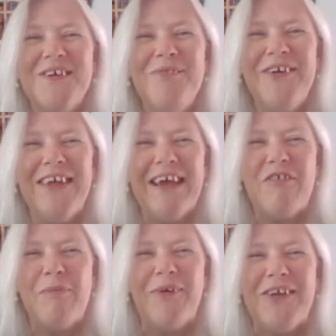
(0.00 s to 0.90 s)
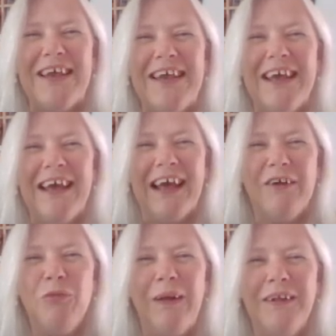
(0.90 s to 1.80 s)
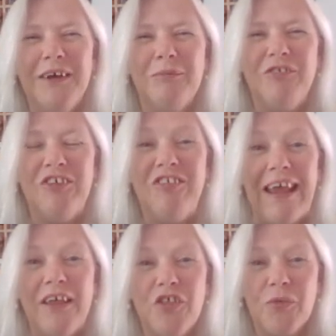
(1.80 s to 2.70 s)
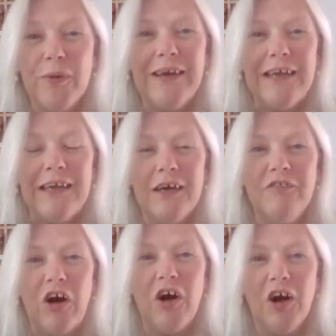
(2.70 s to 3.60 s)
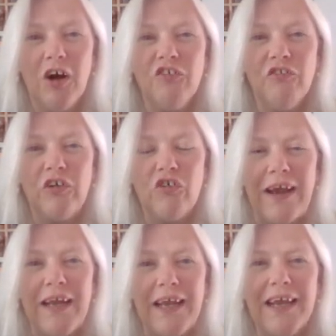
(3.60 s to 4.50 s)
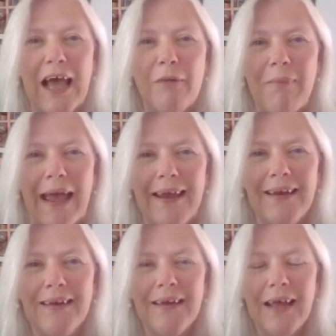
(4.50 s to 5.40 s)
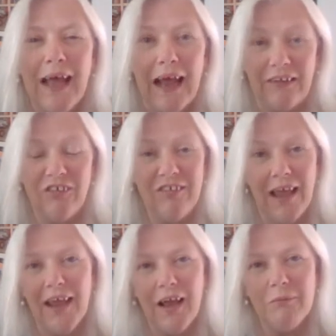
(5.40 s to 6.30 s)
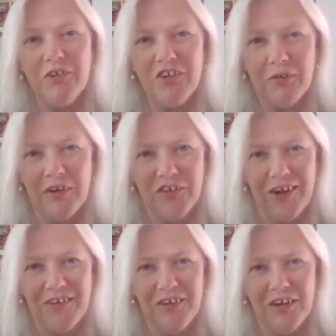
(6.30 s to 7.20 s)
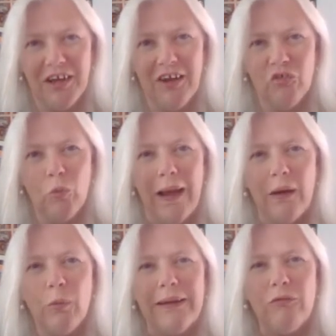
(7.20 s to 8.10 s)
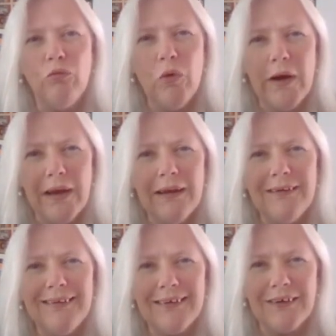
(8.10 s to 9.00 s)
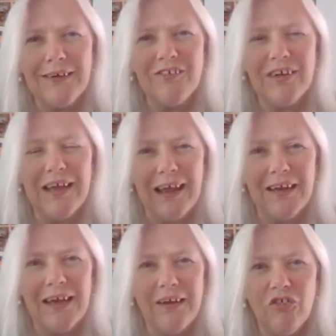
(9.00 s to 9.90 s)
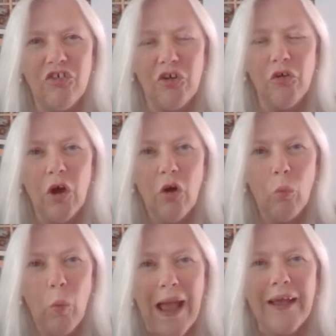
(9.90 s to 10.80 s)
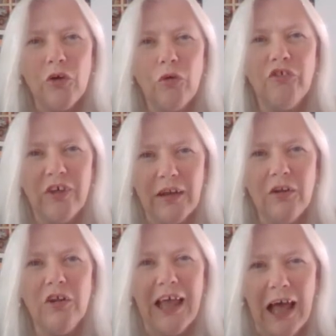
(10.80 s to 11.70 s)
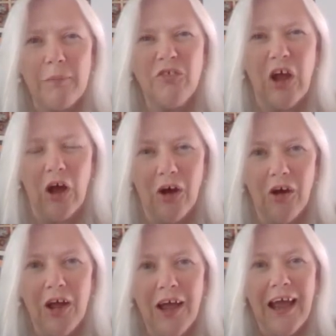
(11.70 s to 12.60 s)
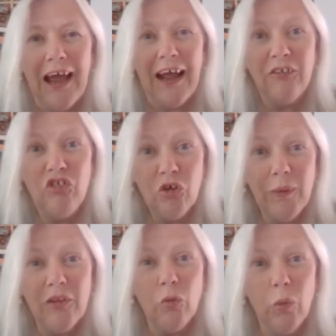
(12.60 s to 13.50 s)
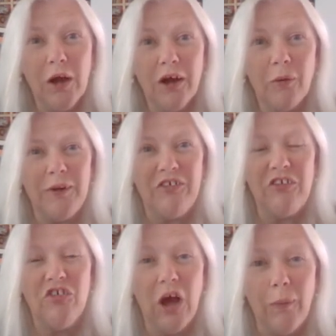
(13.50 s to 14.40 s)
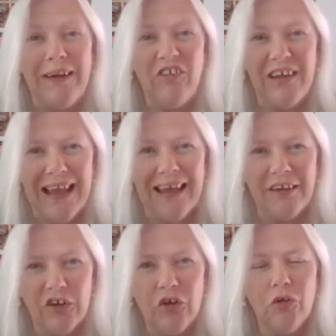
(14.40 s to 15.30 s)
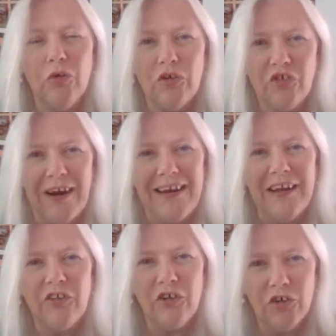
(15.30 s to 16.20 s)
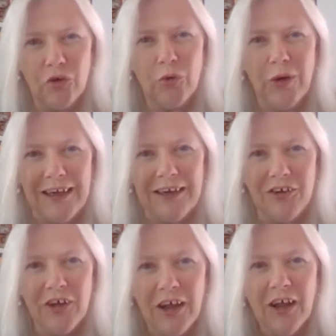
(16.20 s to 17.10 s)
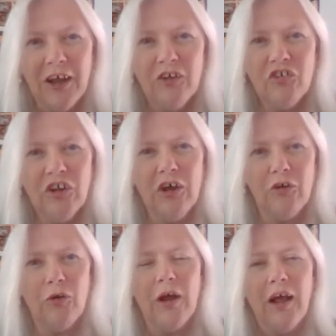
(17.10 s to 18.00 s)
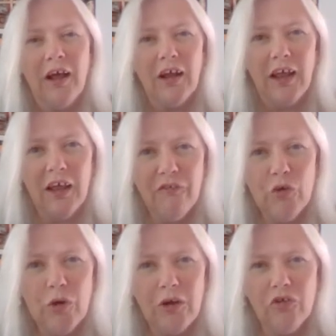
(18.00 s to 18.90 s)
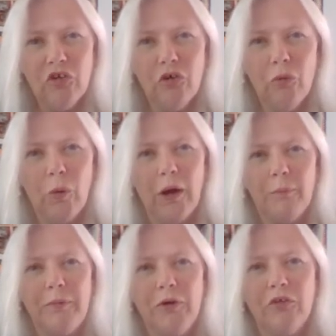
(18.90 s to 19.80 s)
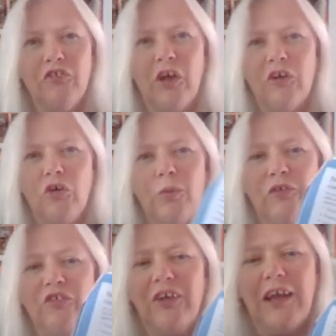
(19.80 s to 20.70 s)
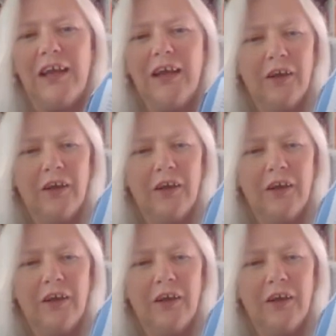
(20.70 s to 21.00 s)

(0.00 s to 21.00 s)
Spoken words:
Good morning, everybody, and welcome to day three of our Ask for Training campaign. And today I'm so excited. It's where we really start to get into where your skill gaps are and doing the work which is going to get you the training that you need. So if you go to your workbooks, you will see